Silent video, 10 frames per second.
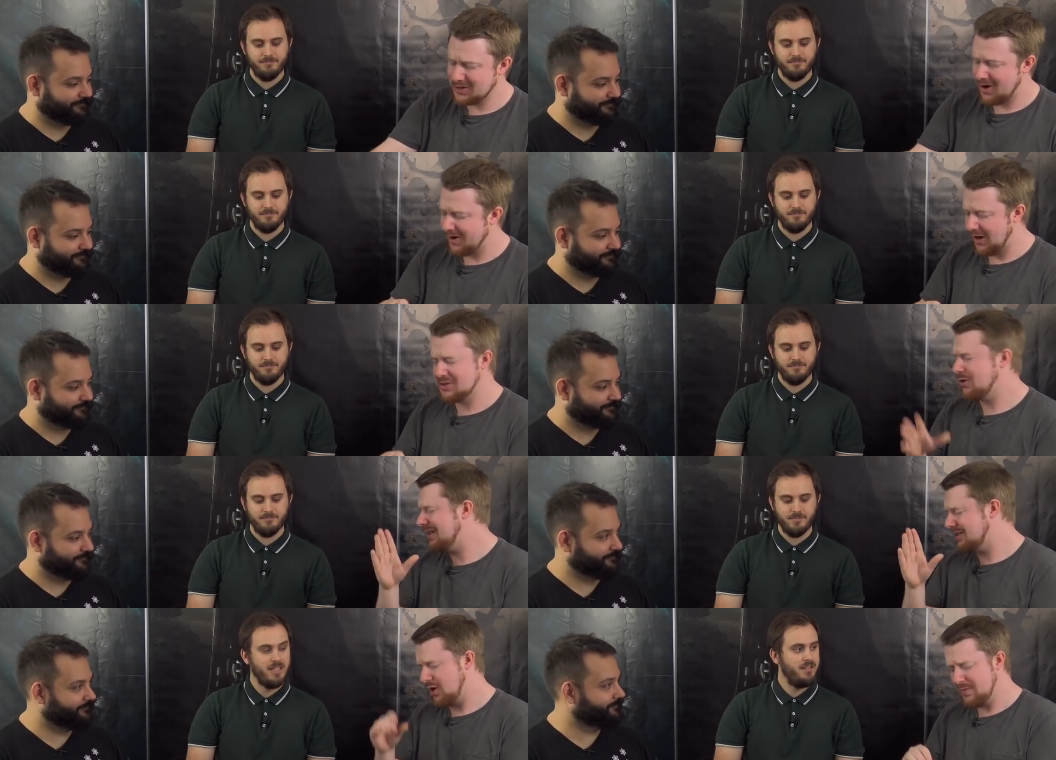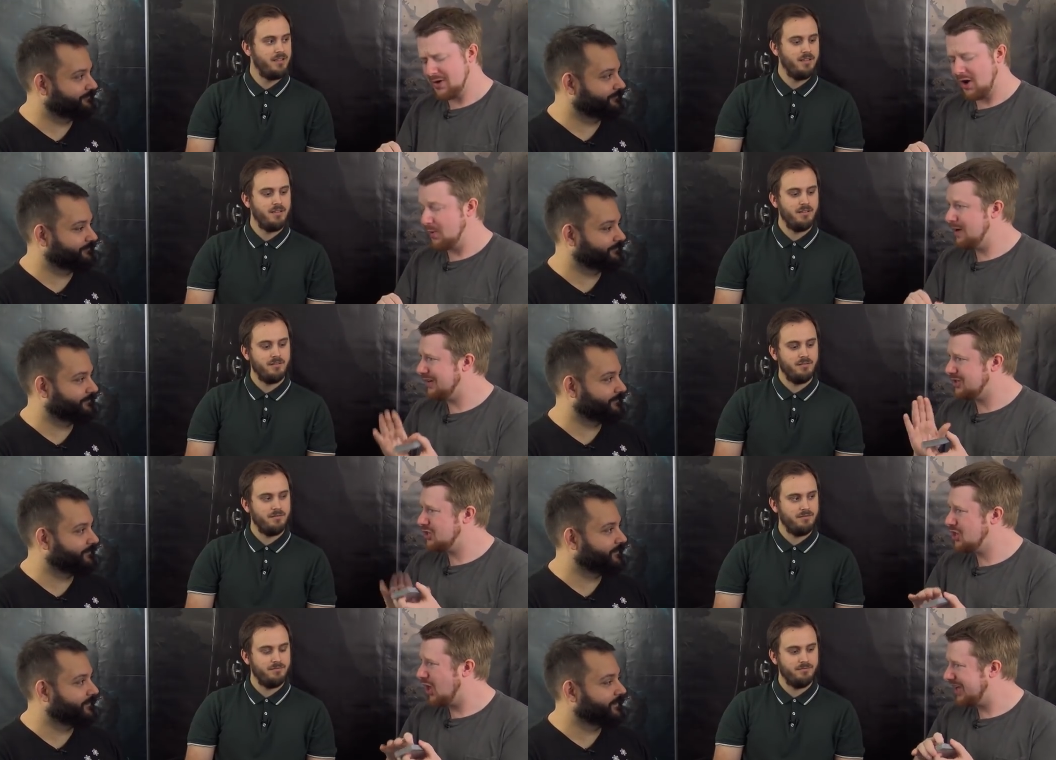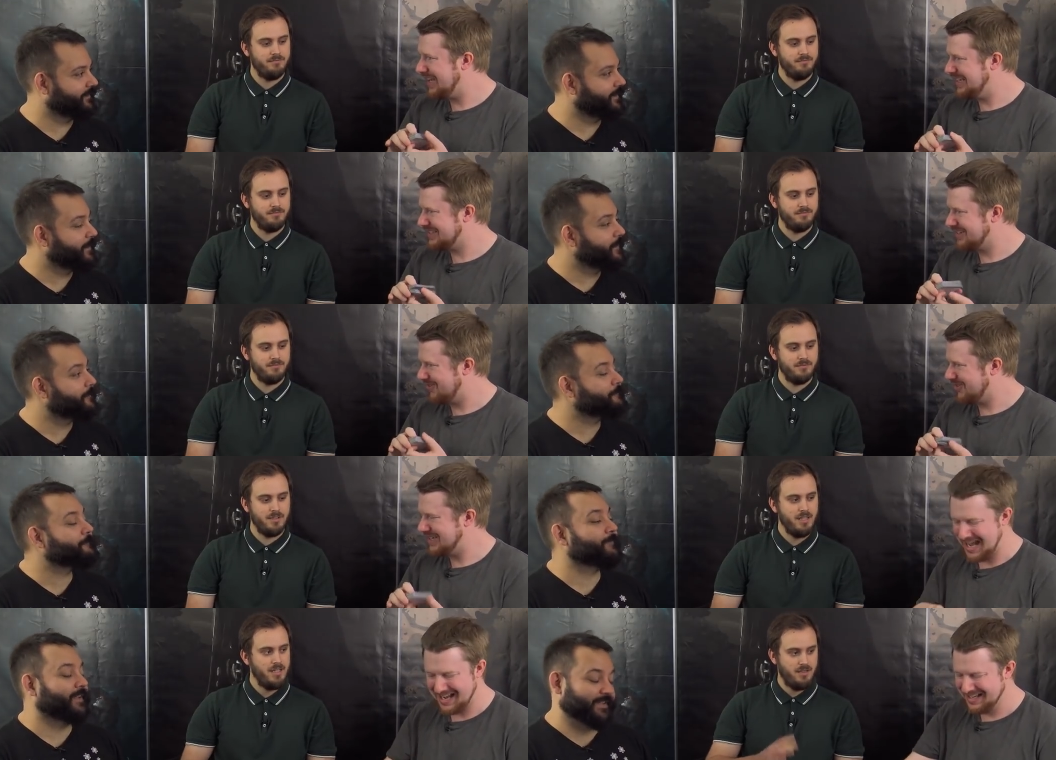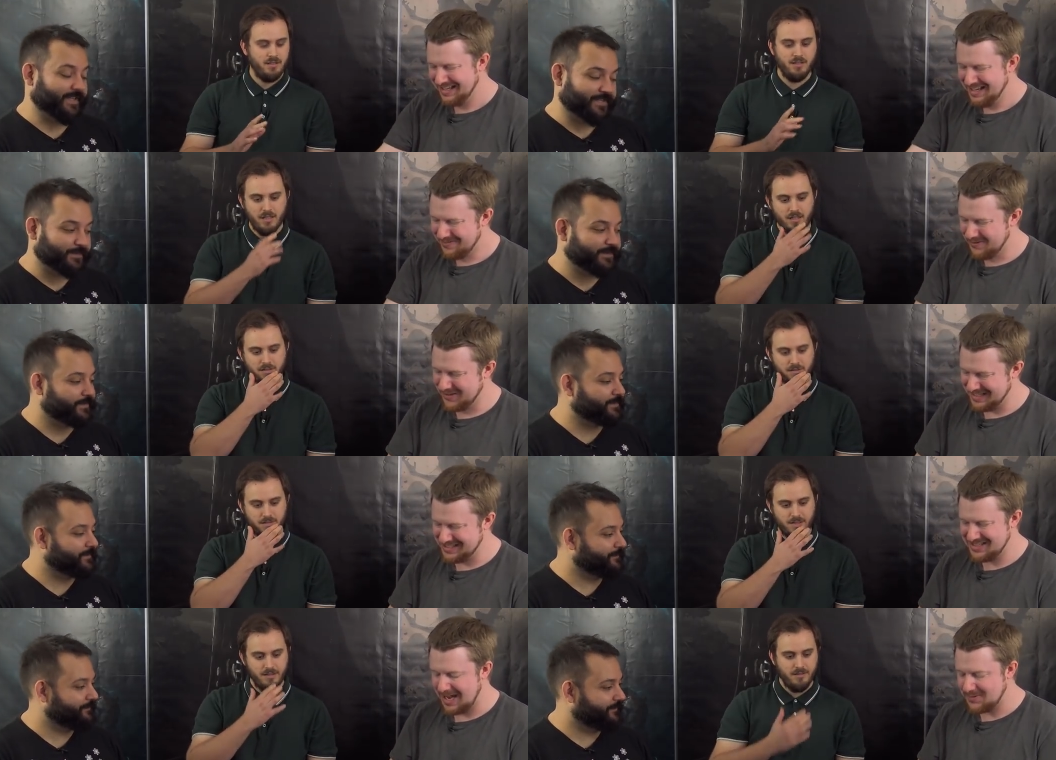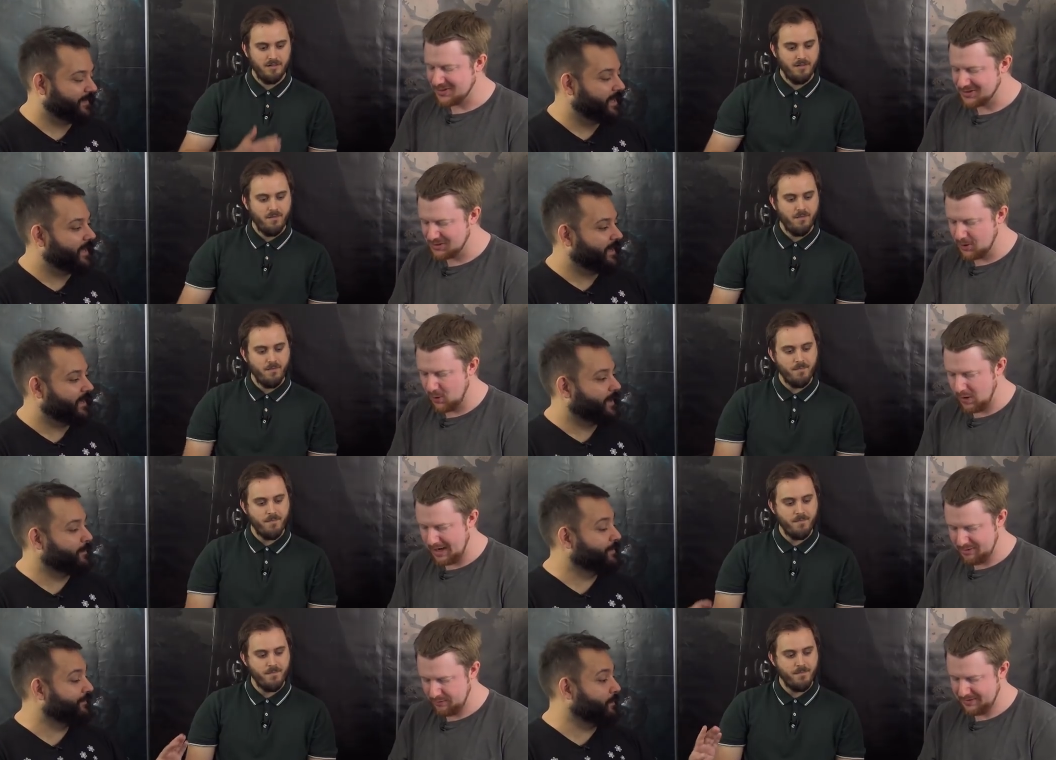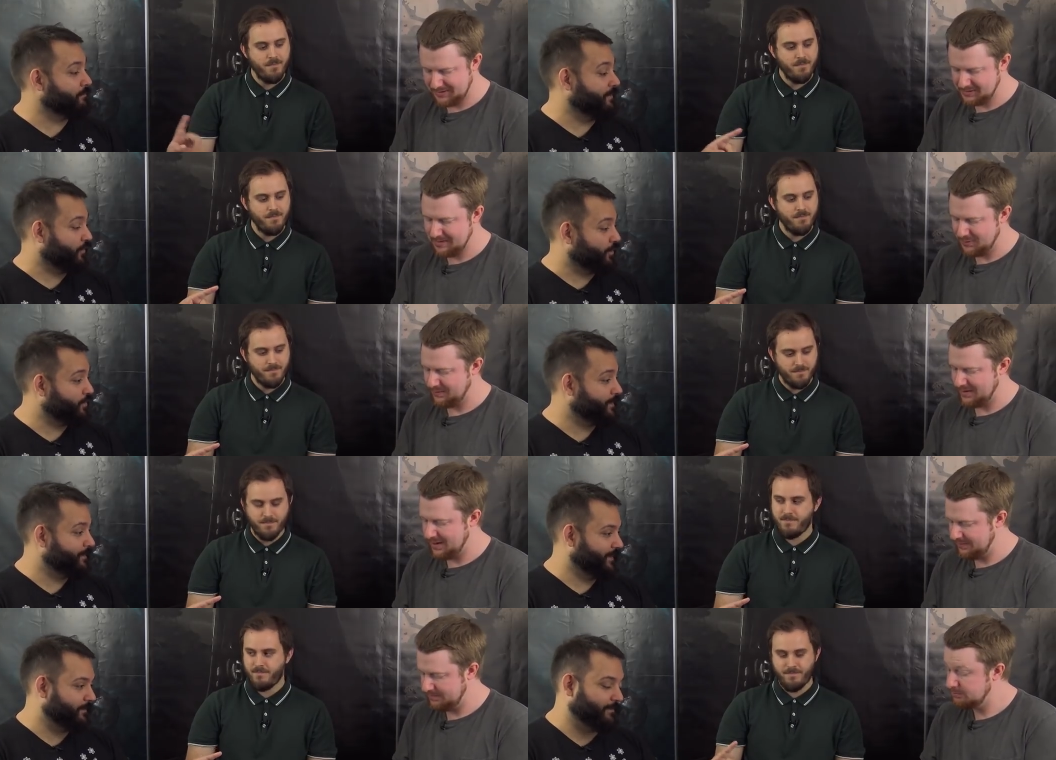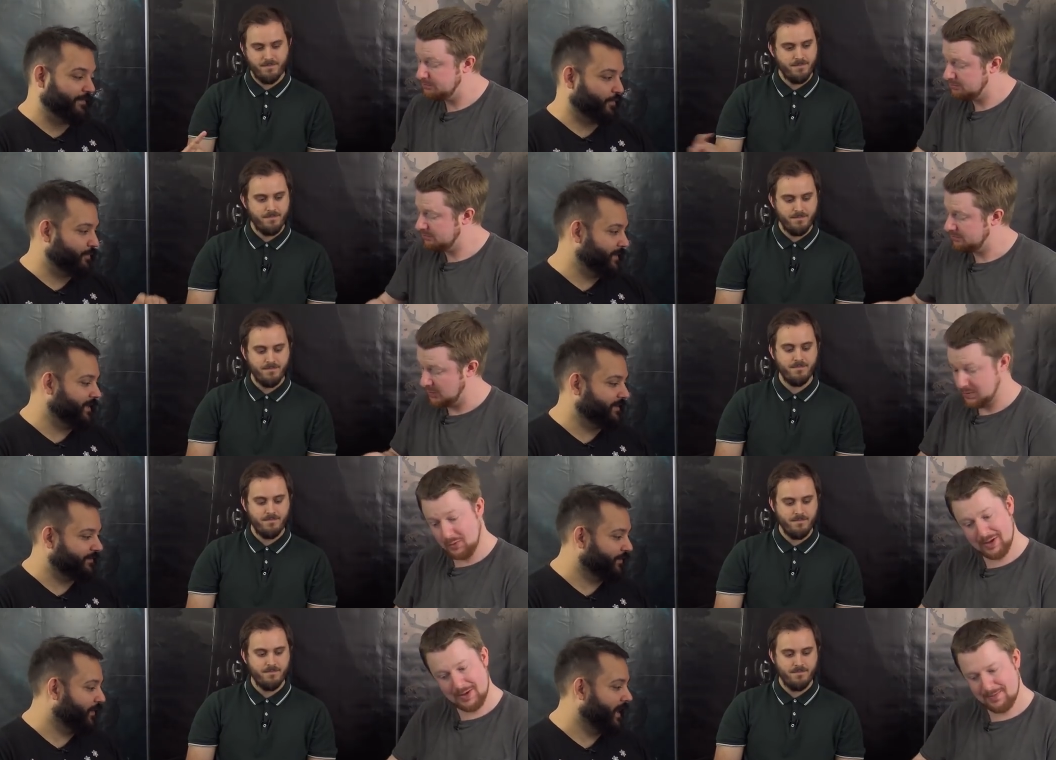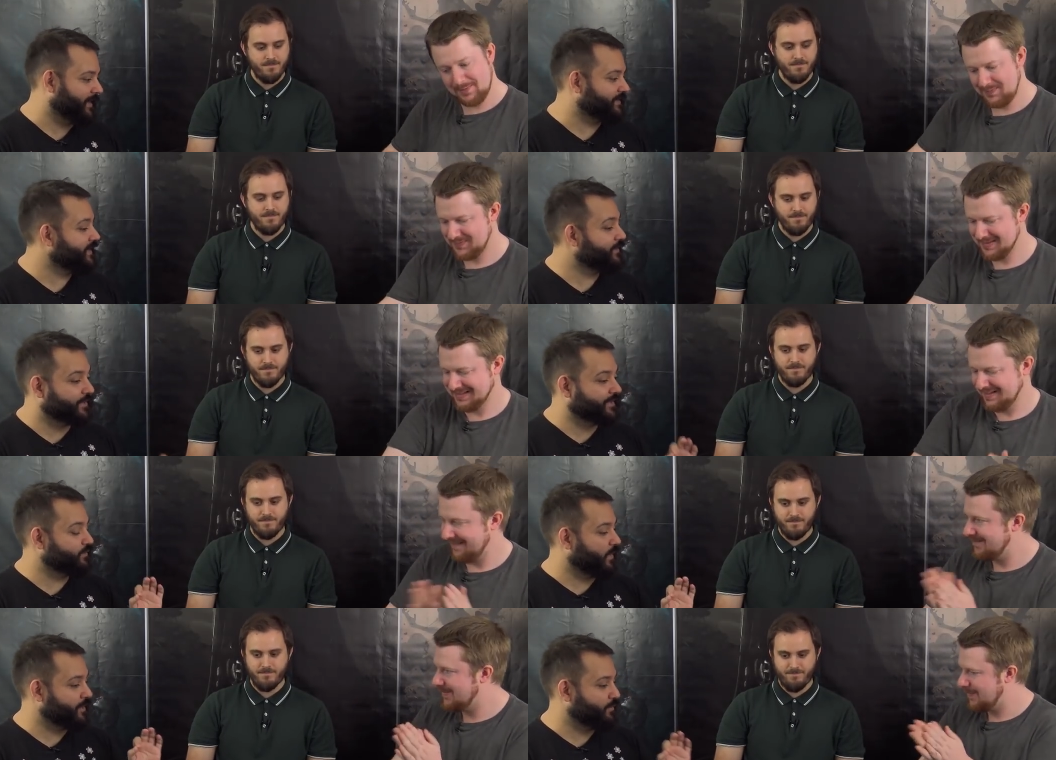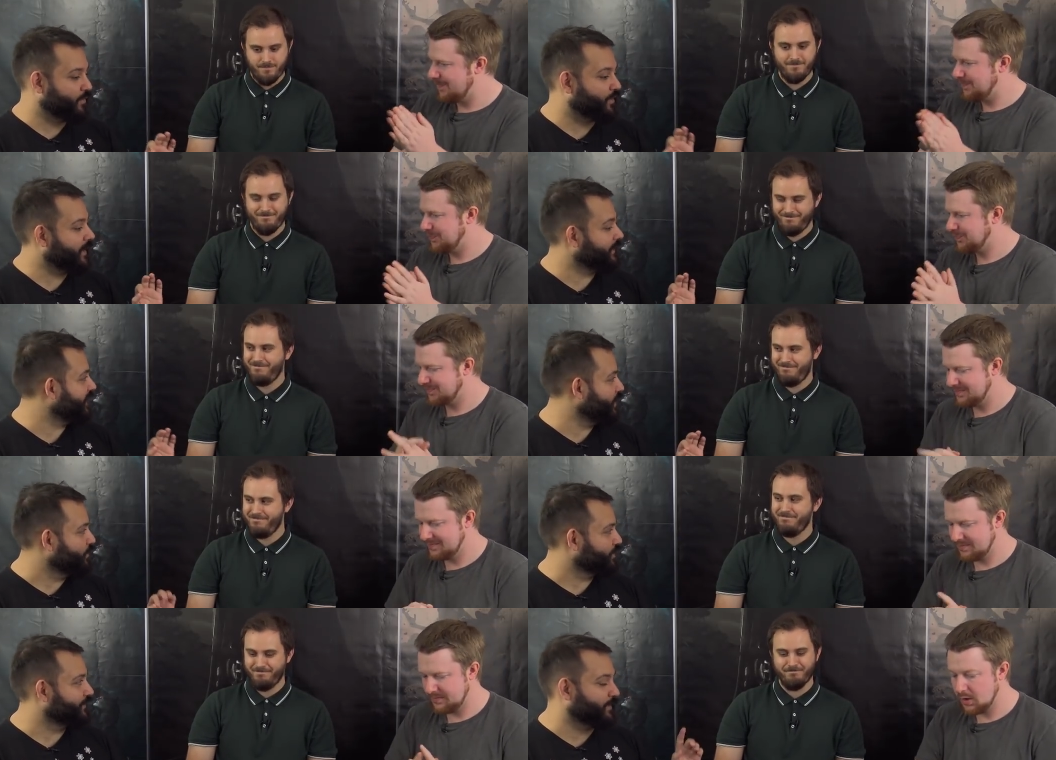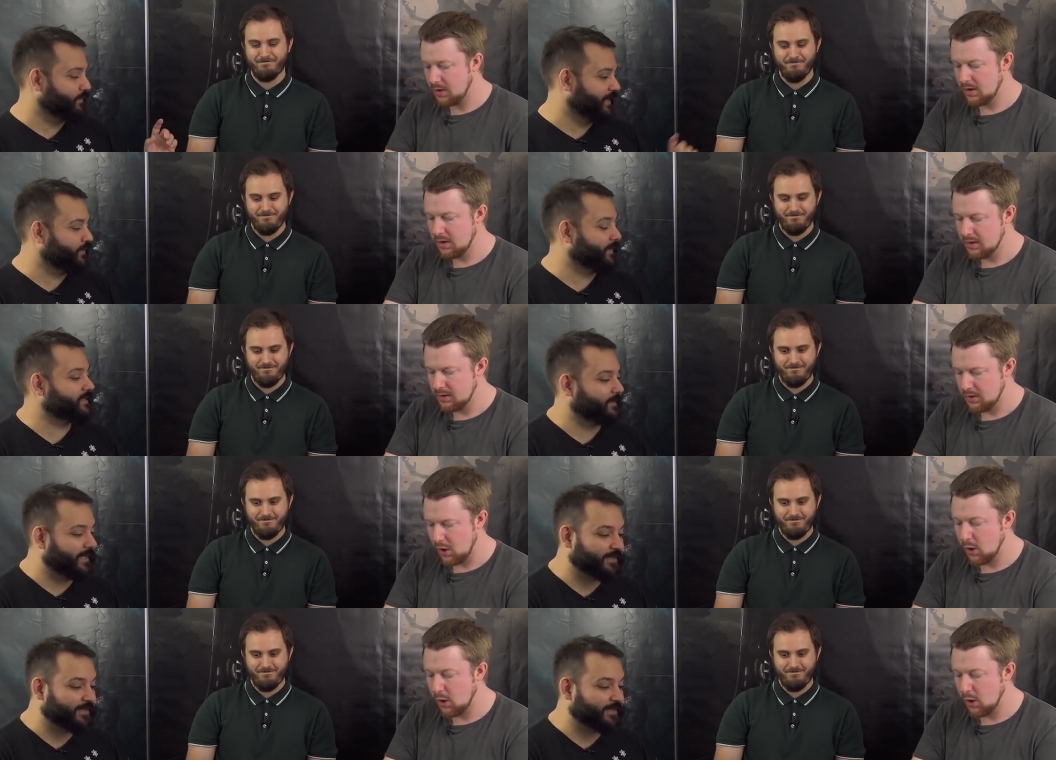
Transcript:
Speaker 1: card. I'm uh, sorry, discovery card, and we have a chunky discovery deck yes, for do. this chapter. So I need Bef to reveal before you, oh five.
Speaker 2: Before you begin, okay. As, there is one more keyword that we need to explain.